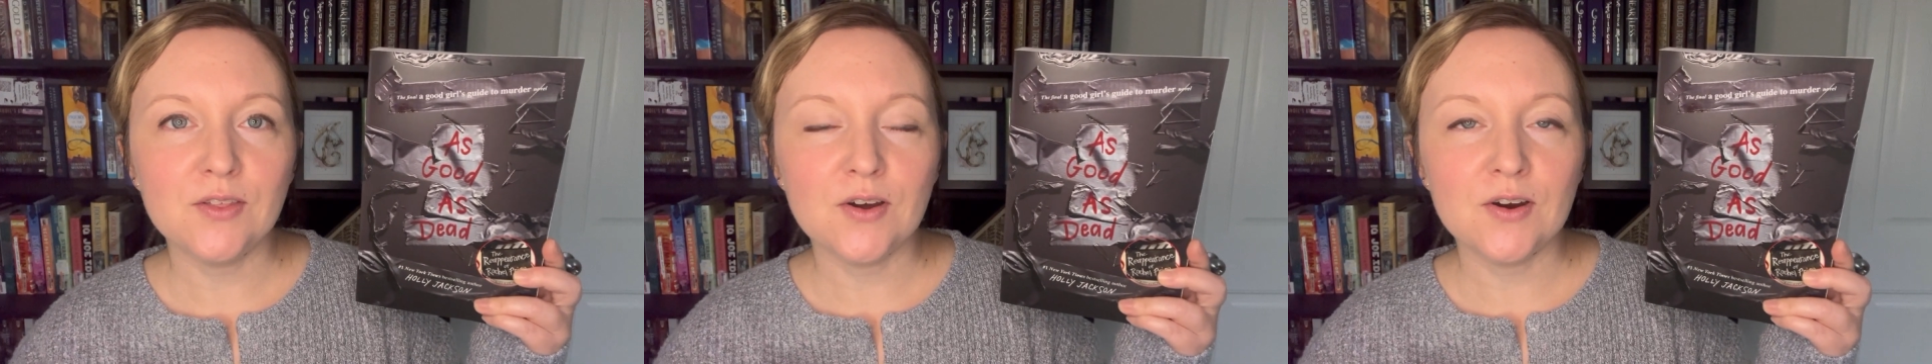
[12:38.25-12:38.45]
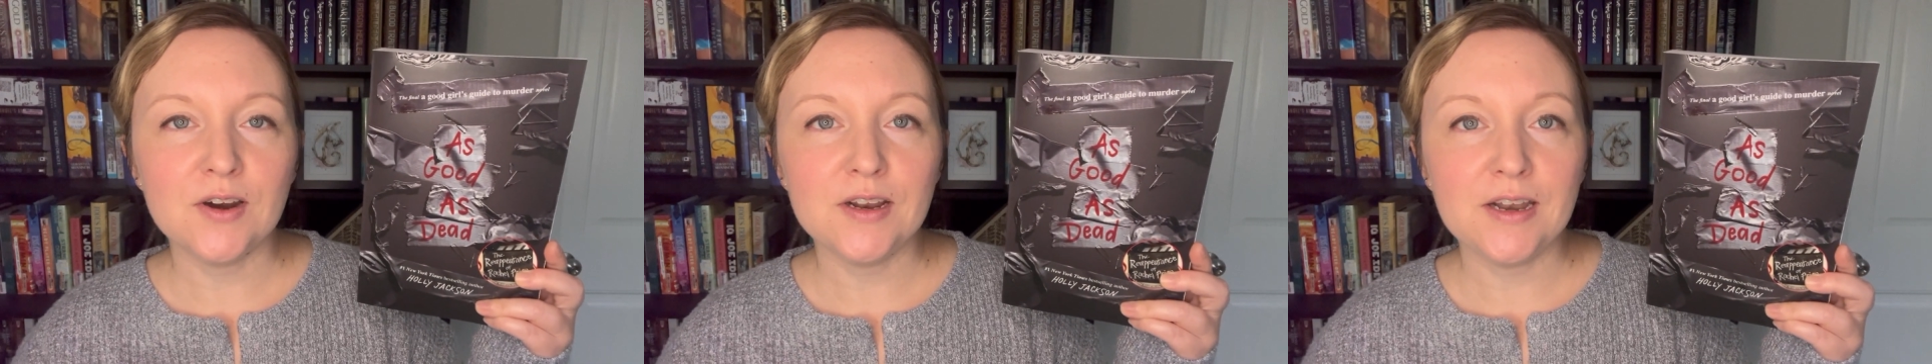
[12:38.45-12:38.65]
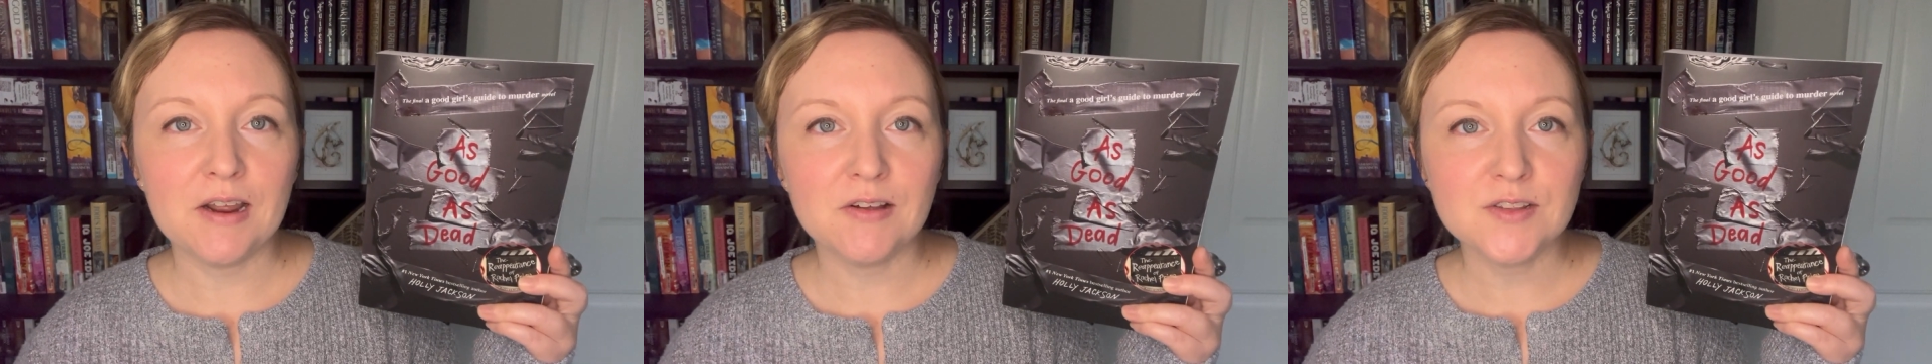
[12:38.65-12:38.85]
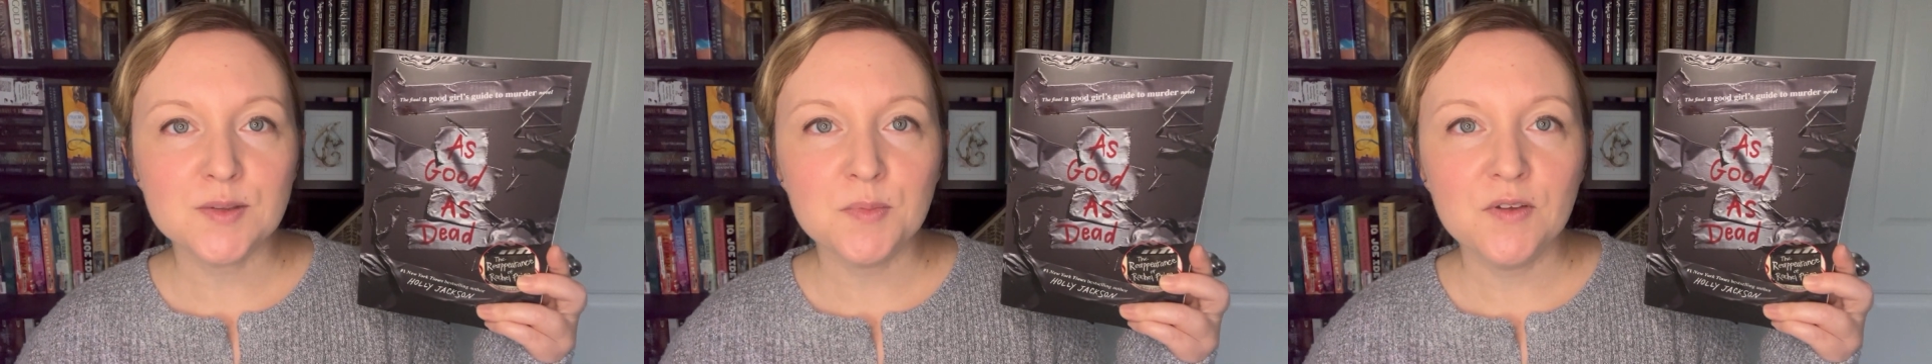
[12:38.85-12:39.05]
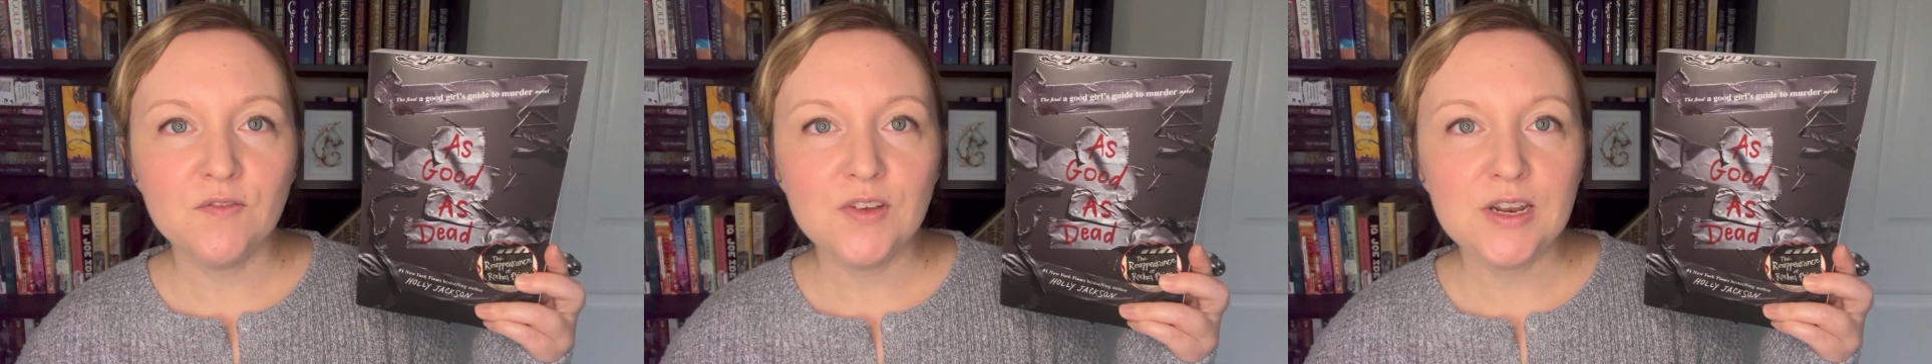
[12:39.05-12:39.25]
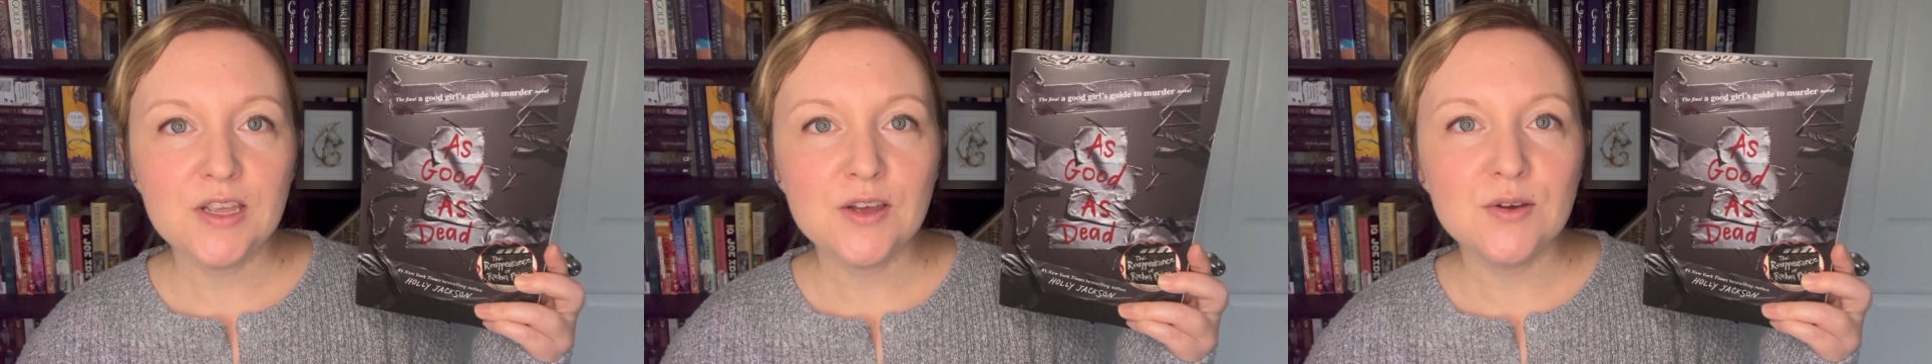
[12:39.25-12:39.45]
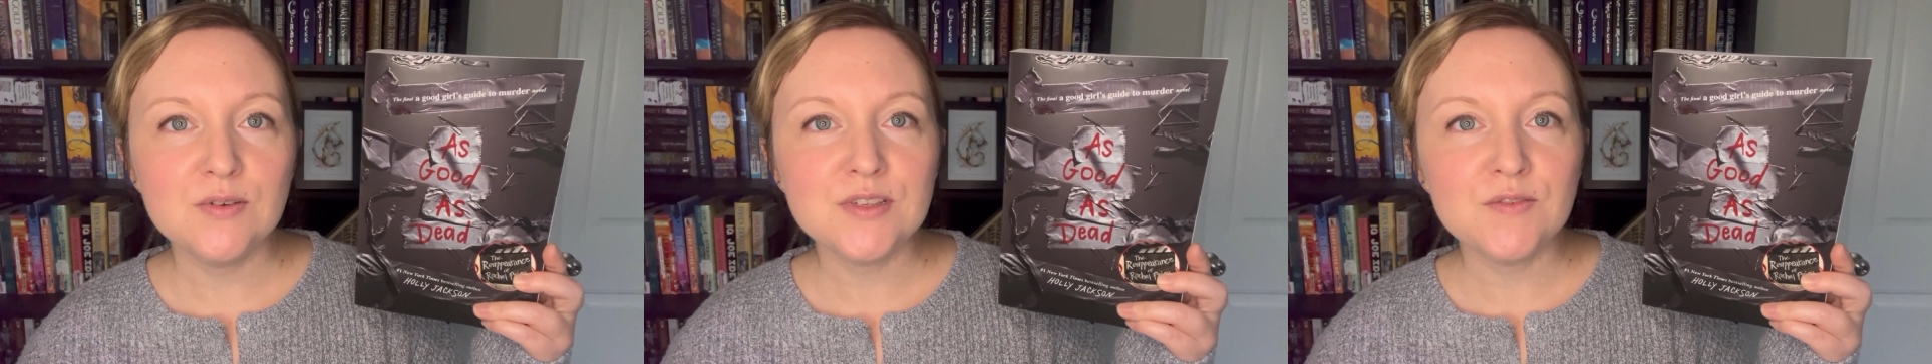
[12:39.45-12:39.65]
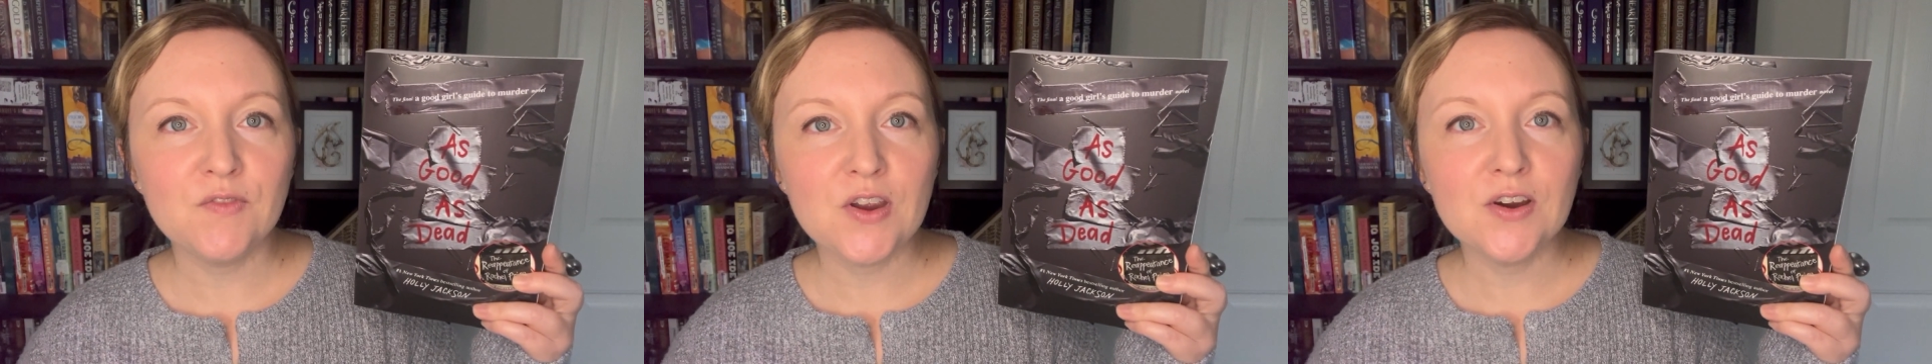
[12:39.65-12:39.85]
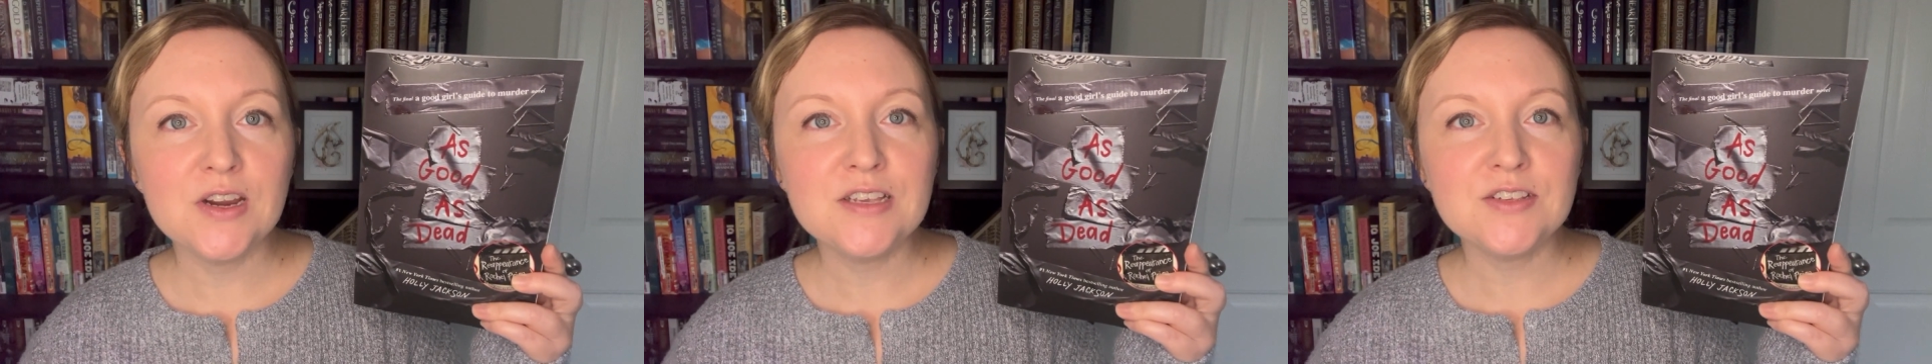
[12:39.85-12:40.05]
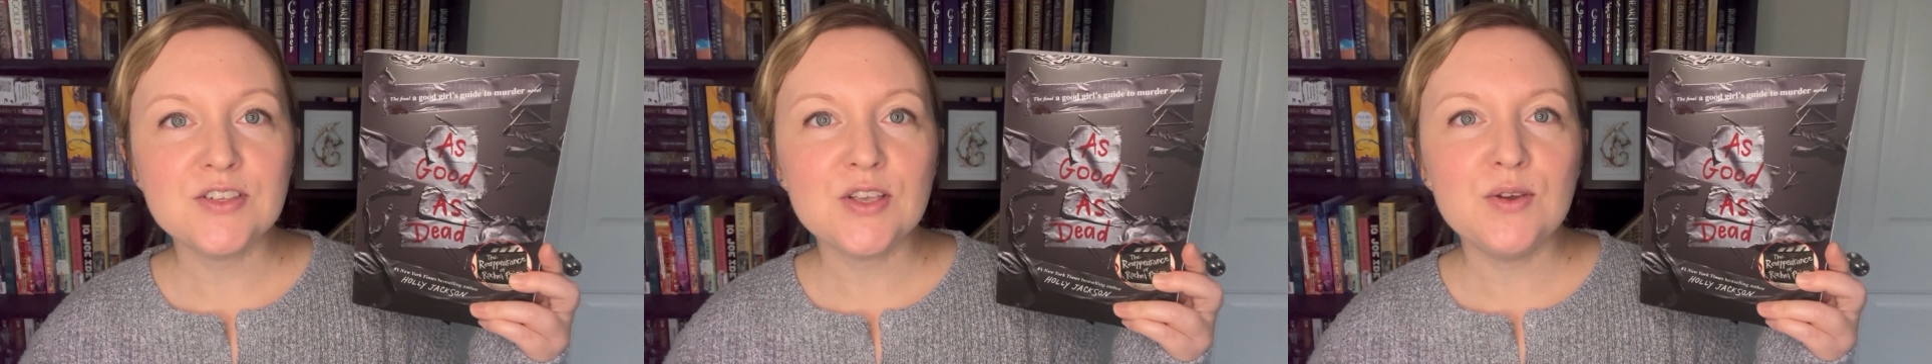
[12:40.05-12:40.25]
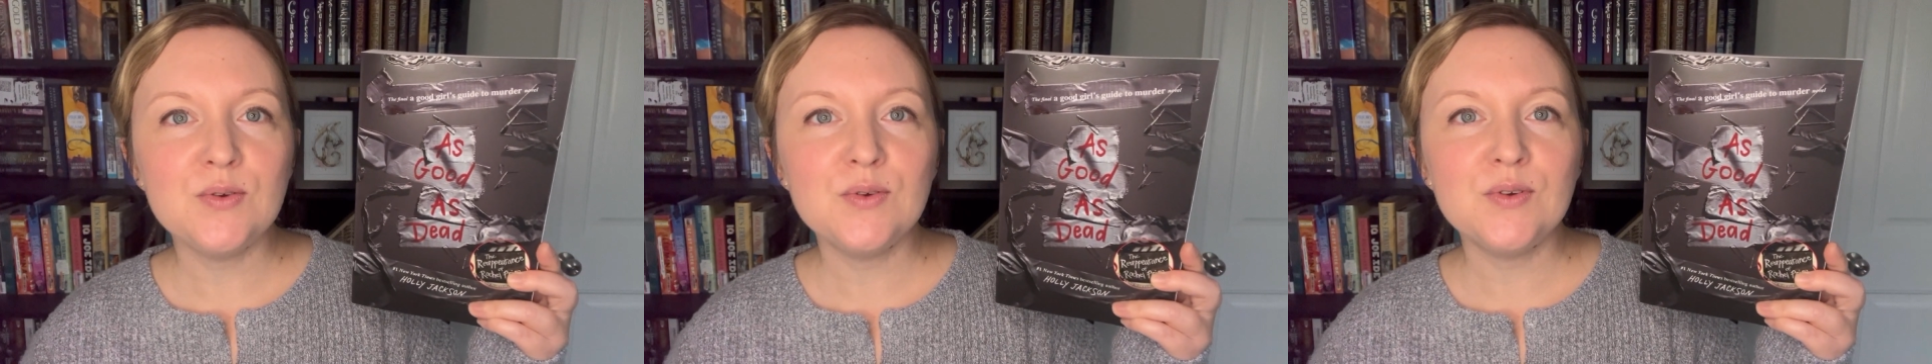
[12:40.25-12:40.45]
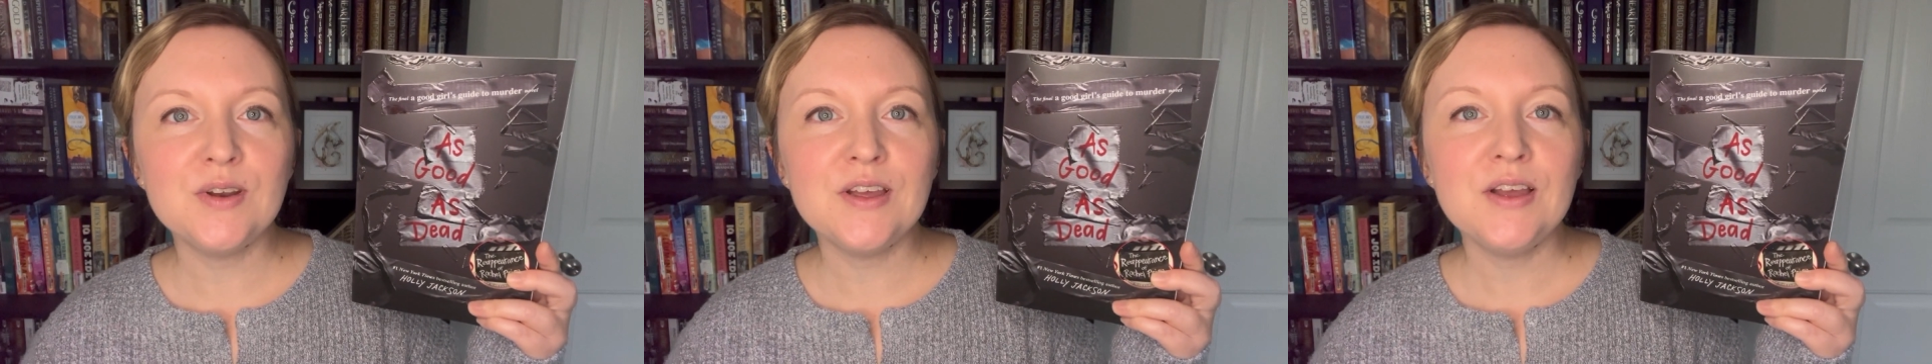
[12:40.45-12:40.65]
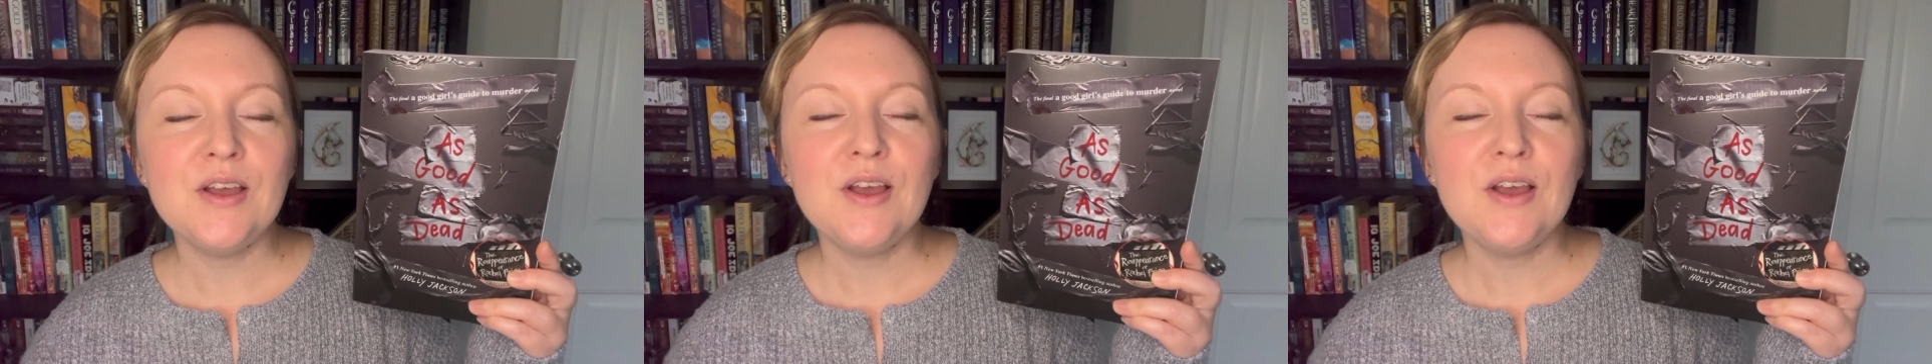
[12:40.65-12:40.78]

our announcement videos very soon